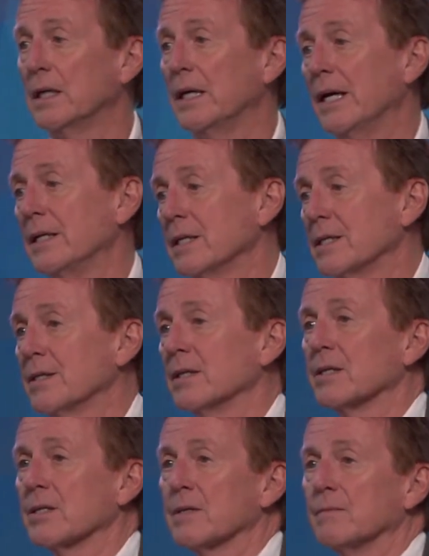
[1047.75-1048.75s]
And it's
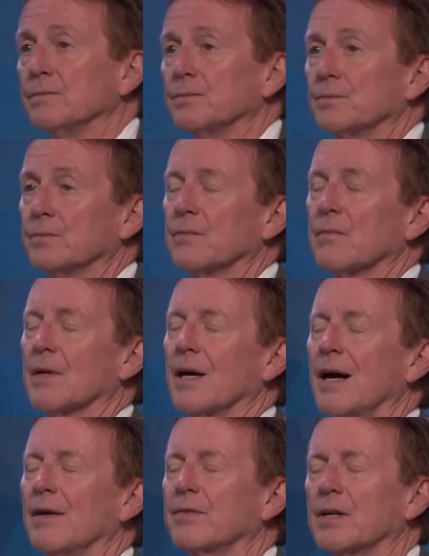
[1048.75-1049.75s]
this:
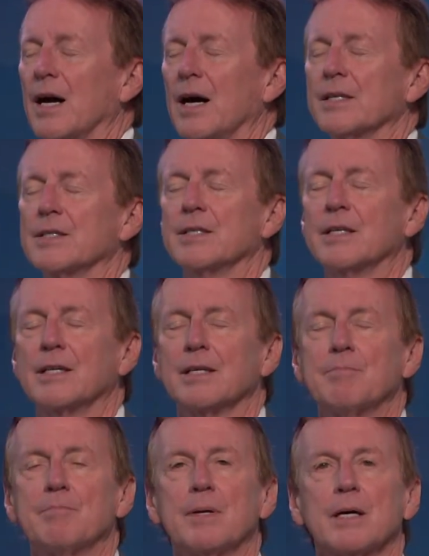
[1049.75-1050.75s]
I've got to
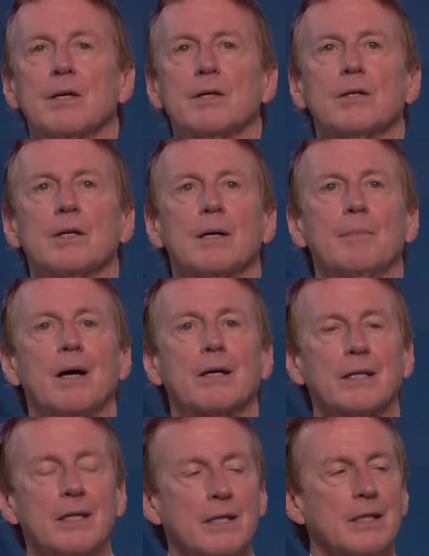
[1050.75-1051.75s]
get better
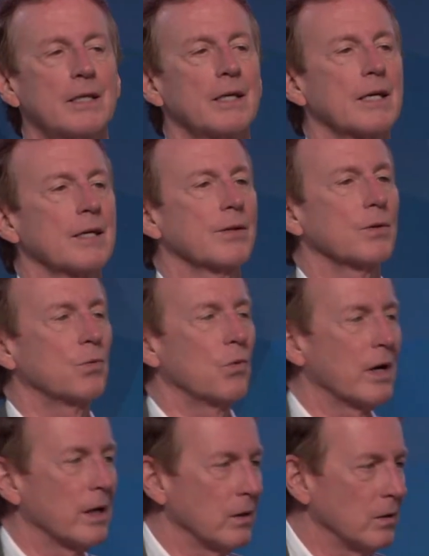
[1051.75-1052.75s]
about getting in the
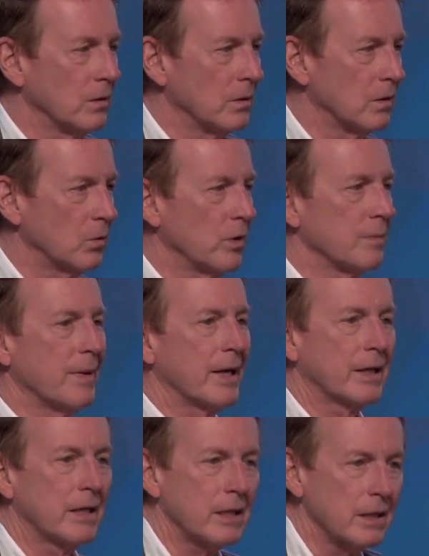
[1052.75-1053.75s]
well with my
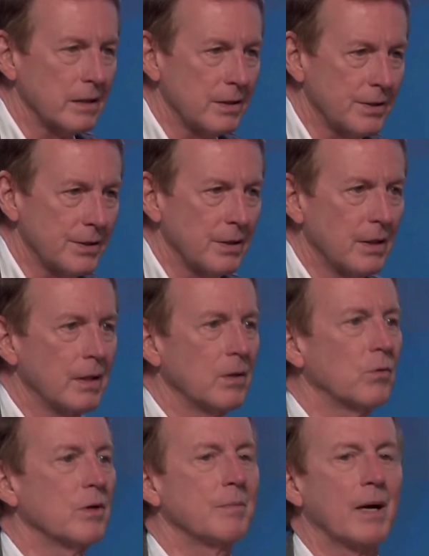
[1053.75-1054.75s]
kids,
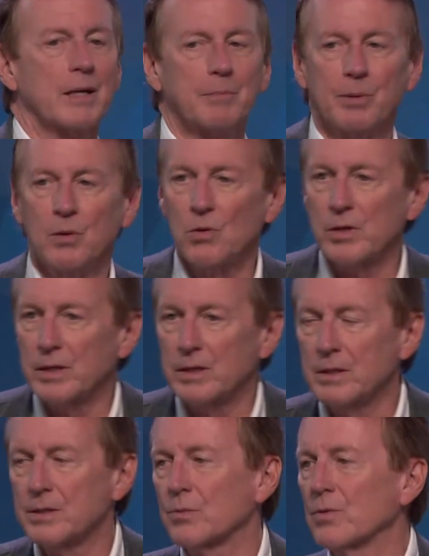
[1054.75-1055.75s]
with my
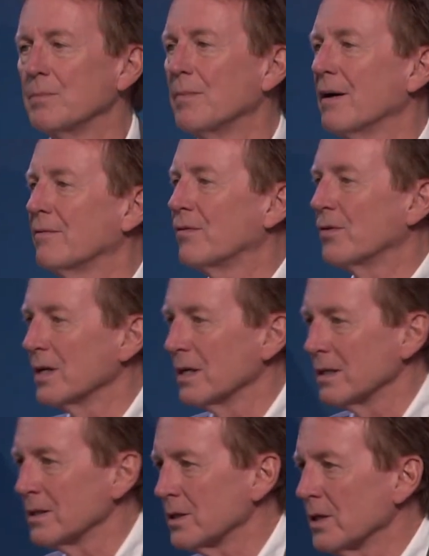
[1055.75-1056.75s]
employees, with my
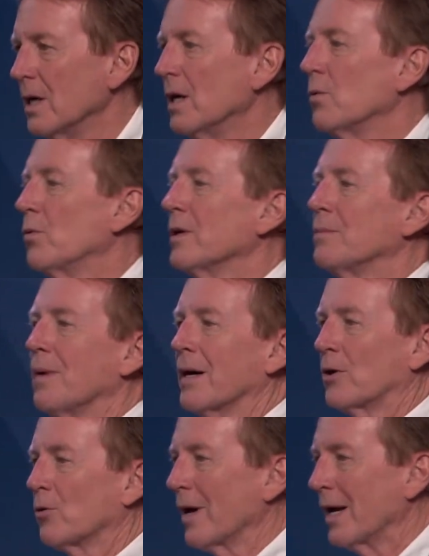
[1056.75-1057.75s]
friends, with my
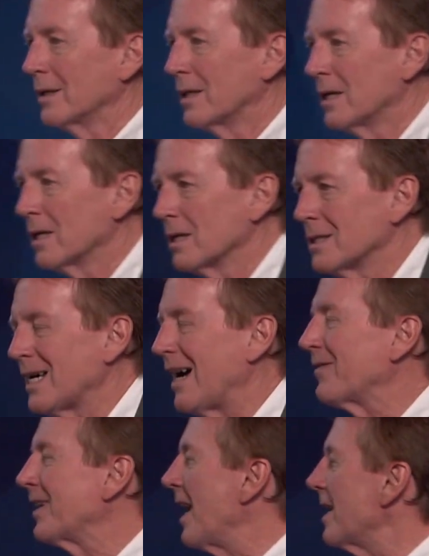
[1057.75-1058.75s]
grandkids.
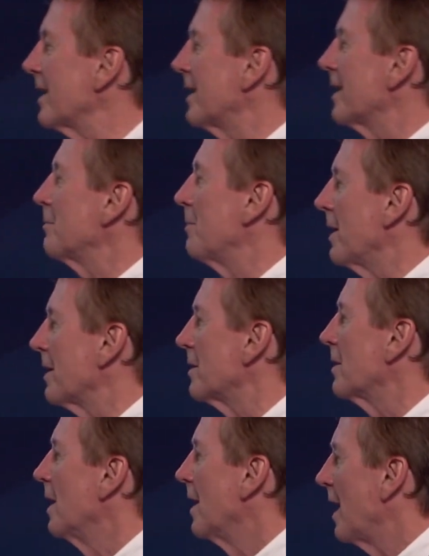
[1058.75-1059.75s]
I've got to get
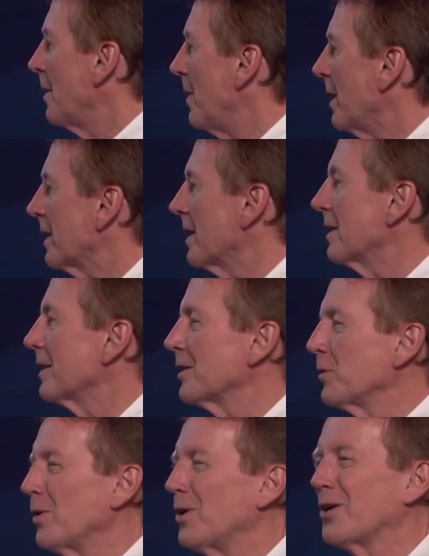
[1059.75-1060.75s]
better about getting in
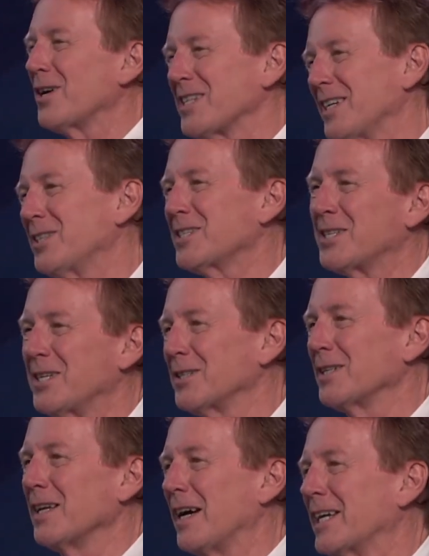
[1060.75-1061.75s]
the well because I just tend
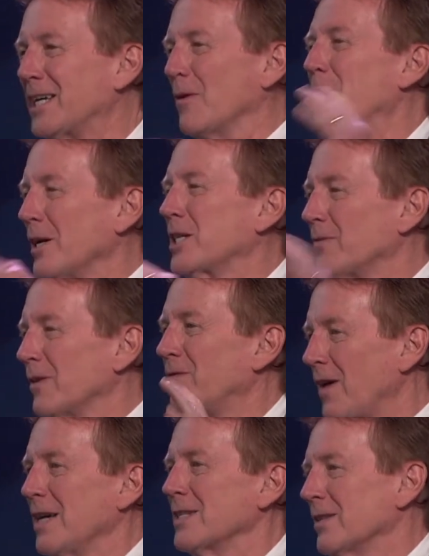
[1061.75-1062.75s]
to give a bunch of
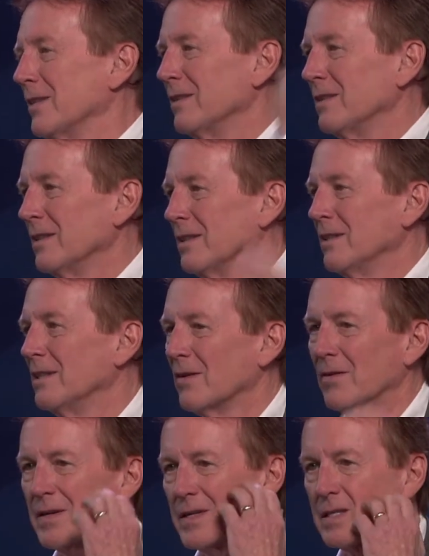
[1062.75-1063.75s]
advice that
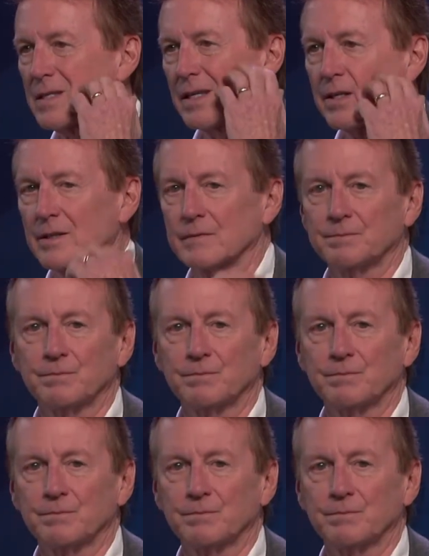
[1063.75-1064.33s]
never does anything.